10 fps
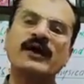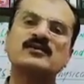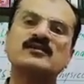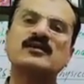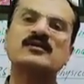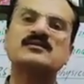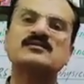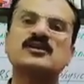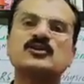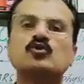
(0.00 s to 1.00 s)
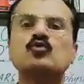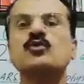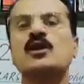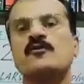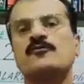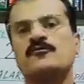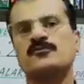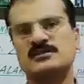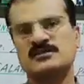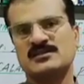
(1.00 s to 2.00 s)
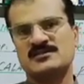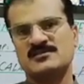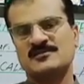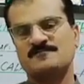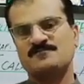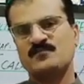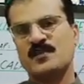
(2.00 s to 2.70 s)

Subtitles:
vector is a tool of a physicist.